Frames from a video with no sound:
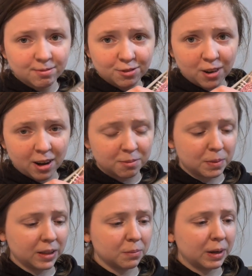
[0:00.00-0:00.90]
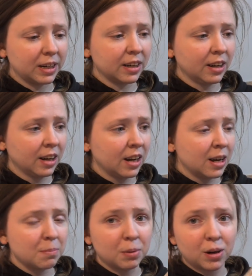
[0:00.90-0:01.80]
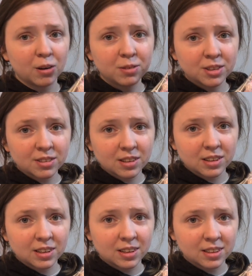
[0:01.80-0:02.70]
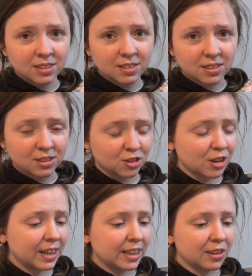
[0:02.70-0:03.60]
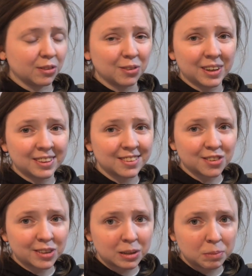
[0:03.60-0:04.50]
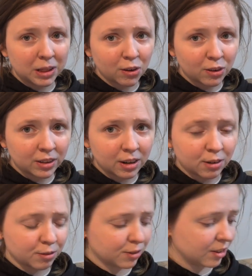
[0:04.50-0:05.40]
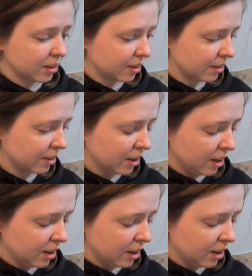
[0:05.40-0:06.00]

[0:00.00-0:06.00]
5mm, but obviously it's a straight needle and it's not going to be long enough to